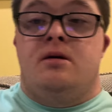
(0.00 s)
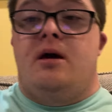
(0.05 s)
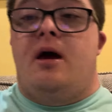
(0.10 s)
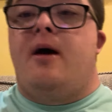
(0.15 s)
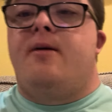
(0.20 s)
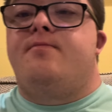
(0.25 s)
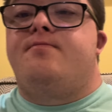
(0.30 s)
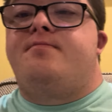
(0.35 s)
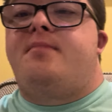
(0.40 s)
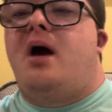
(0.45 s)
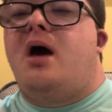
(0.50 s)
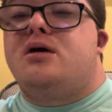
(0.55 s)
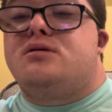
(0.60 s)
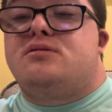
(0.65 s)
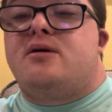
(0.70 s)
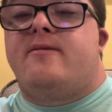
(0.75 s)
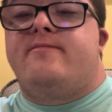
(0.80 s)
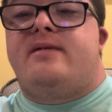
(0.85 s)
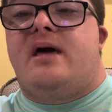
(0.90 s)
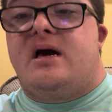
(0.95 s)
And
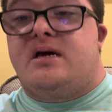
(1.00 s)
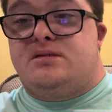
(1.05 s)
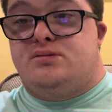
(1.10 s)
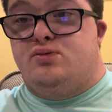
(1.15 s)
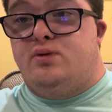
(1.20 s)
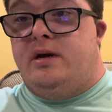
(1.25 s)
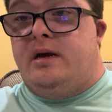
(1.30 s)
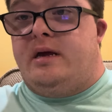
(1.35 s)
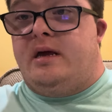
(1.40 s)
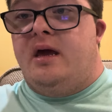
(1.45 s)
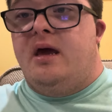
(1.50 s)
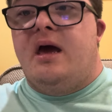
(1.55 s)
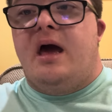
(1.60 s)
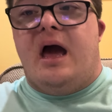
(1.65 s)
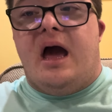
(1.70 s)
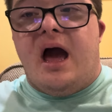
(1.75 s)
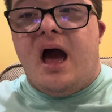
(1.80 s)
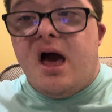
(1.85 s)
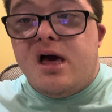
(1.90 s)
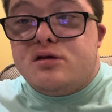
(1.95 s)
Mesa next week
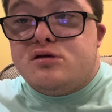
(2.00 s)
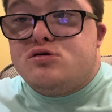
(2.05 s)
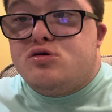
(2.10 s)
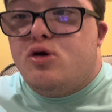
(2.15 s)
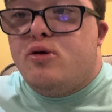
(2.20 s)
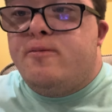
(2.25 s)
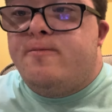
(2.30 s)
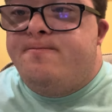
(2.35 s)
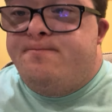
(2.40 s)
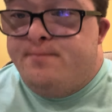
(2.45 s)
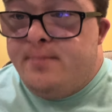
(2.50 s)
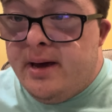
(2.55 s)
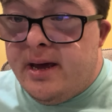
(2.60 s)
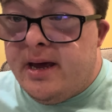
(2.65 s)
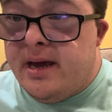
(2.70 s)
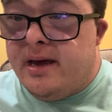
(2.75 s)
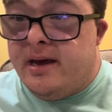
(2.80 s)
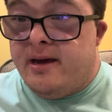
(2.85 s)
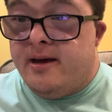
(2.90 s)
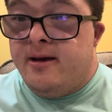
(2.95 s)
has to
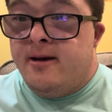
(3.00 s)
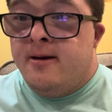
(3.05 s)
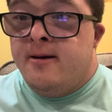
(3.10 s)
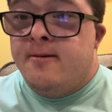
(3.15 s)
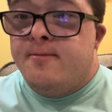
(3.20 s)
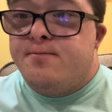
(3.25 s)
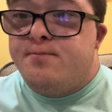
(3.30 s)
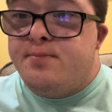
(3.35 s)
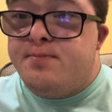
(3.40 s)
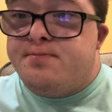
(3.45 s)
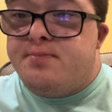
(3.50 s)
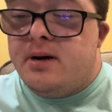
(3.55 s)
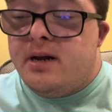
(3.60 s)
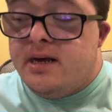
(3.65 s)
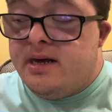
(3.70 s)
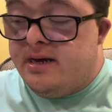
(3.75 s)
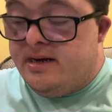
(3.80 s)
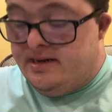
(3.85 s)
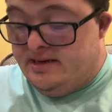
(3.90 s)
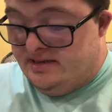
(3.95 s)
be.
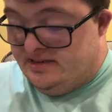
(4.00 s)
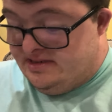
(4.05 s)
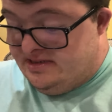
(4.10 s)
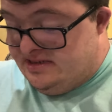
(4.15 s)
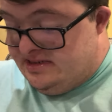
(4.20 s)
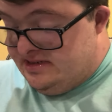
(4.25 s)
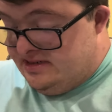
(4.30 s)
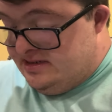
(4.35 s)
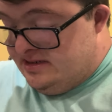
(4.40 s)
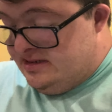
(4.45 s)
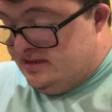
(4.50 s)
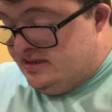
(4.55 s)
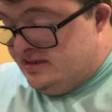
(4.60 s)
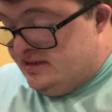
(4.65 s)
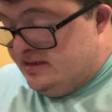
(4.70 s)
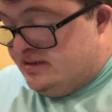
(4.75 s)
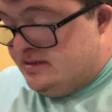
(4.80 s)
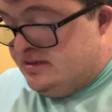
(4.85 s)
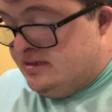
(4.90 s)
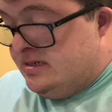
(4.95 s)
Please.
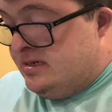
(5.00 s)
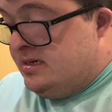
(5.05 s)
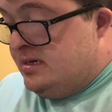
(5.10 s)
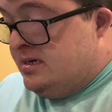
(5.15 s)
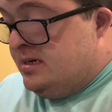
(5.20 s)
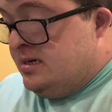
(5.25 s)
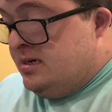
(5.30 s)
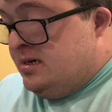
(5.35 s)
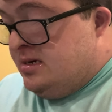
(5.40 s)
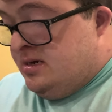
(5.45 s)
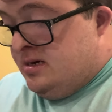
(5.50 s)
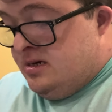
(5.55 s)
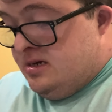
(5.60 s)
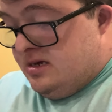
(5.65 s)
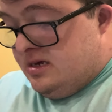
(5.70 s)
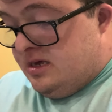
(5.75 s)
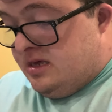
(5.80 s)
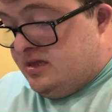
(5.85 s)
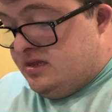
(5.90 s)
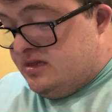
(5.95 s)

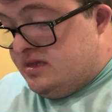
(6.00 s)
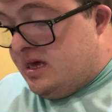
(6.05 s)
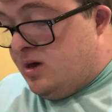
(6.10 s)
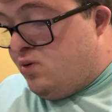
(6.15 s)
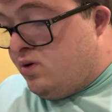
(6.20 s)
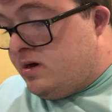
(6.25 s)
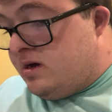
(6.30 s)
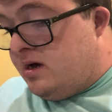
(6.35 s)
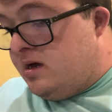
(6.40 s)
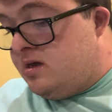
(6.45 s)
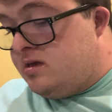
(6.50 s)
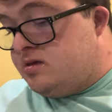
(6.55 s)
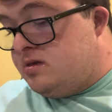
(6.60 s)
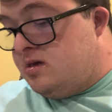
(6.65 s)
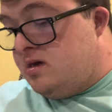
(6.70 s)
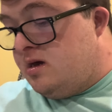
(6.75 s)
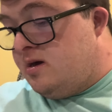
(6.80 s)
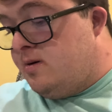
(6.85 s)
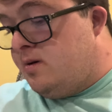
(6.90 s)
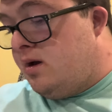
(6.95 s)
And they've got
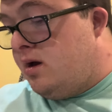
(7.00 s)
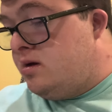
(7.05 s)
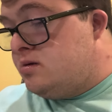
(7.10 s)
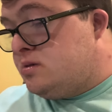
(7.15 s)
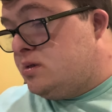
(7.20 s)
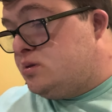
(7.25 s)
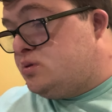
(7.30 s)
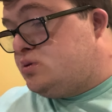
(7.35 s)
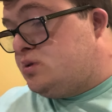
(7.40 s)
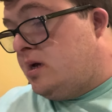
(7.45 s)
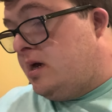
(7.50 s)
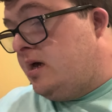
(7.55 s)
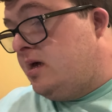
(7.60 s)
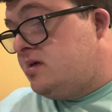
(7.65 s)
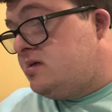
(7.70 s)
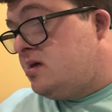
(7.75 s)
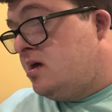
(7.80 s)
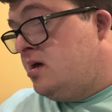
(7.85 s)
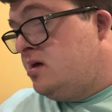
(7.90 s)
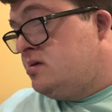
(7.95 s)
also
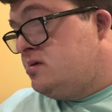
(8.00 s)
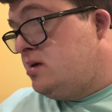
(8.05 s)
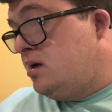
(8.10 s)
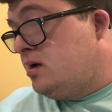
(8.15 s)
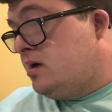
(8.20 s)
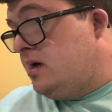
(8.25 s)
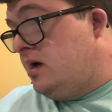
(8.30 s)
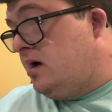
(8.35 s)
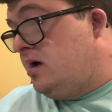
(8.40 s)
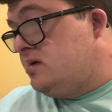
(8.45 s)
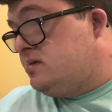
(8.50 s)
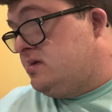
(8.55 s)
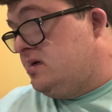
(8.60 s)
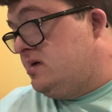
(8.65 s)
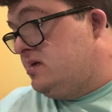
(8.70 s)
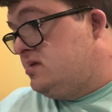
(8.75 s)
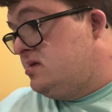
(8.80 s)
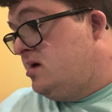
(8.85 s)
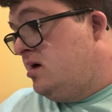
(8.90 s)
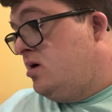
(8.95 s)
says Dick
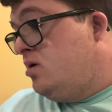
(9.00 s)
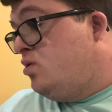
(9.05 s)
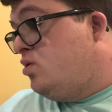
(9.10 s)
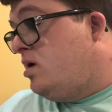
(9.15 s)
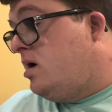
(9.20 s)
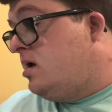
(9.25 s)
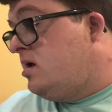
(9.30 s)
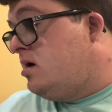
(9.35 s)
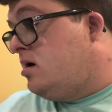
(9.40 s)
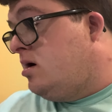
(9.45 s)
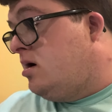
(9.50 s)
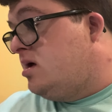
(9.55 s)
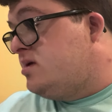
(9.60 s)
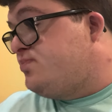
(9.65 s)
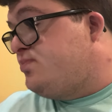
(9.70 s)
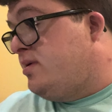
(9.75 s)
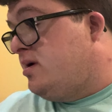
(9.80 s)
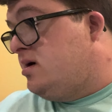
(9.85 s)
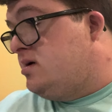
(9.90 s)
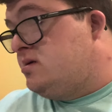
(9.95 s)
Carson, Ronnie
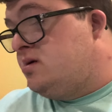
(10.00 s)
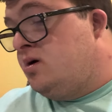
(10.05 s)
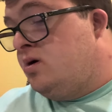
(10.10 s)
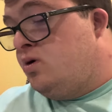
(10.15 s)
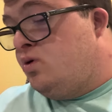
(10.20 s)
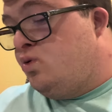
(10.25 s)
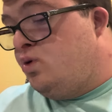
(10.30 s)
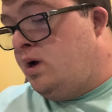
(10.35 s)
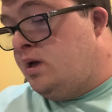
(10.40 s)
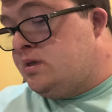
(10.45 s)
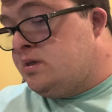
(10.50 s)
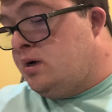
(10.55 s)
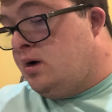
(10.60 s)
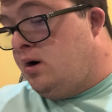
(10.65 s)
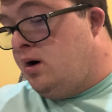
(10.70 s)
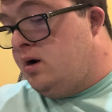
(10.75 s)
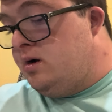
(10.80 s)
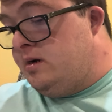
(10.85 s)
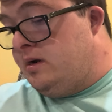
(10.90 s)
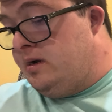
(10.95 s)
Osborne, Wiz
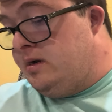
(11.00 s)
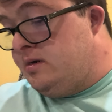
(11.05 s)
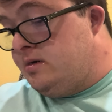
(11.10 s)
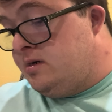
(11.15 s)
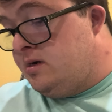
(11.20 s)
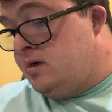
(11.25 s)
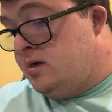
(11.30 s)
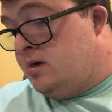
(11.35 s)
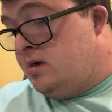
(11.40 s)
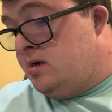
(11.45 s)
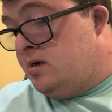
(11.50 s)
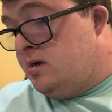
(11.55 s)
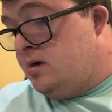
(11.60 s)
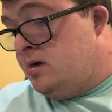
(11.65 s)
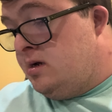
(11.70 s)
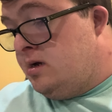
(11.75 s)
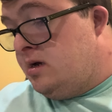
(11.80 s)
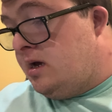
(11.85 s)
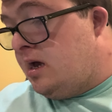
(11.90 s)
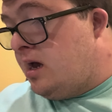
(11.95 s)
Holland,
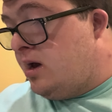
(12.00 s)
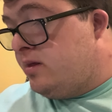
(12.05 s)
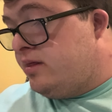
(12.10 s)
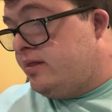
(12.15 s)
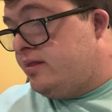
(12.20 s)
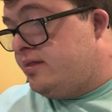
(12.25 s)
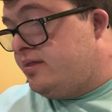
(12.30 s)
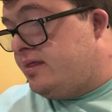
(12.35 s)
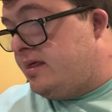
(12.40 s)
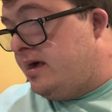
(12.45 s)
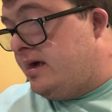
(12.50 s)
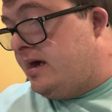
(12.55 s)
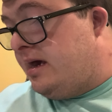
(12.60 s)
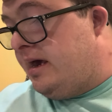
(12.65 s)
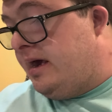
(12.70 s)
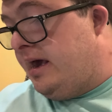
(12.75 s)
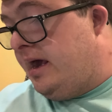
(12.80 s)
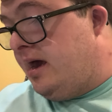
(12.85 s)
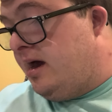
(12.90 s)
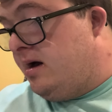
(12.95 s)
and
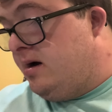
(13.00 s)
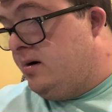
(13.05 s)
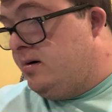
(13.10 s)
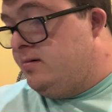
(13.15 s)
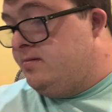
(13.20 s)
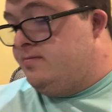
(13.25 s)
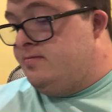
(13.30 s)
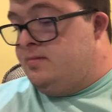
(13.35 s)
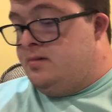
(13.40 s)
Fia Hill.